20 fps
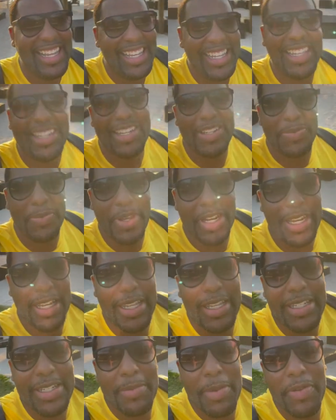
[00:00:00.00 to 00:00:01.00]
it is what it
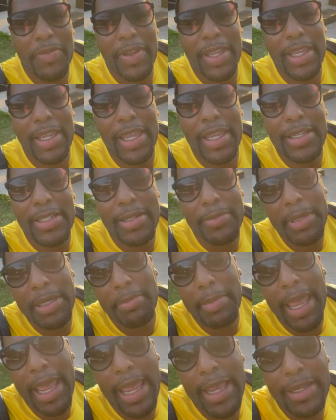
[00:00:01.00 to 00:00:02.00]
is. I'm on vacation, be
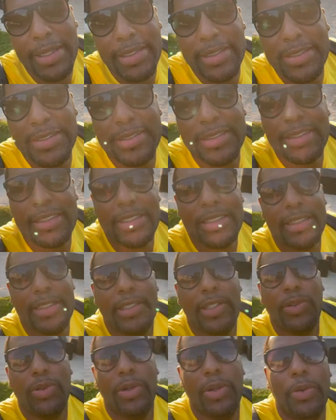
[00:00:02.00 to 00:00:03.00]
back.
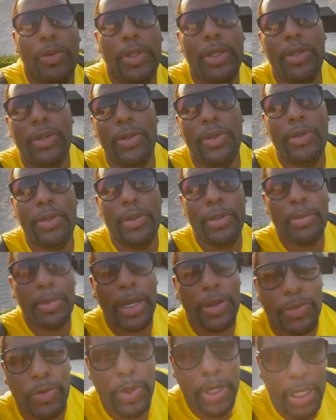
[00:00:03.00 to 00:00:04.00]
Do what we do, but I
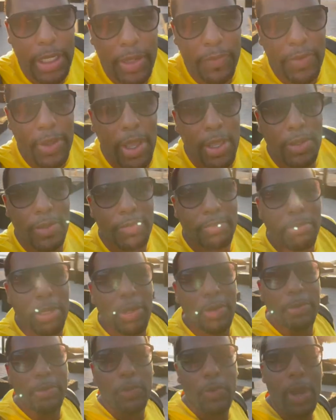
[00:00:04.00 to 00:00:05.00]
just want to give y'all a little
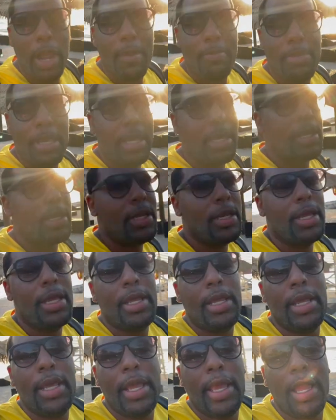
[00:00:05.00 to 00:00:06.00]
blurb where I've been.
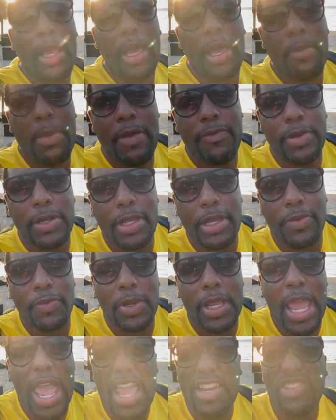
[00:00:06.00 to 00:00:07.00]
I haven't done
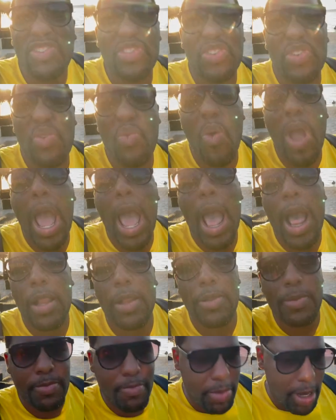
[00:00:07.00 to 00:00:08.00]
reactions in a
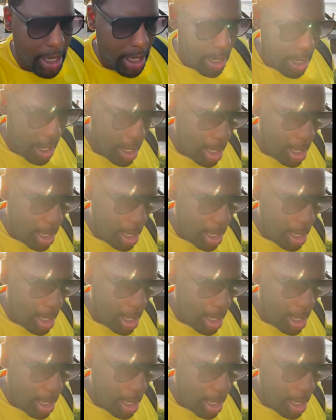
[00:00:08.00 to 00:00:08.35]
while, but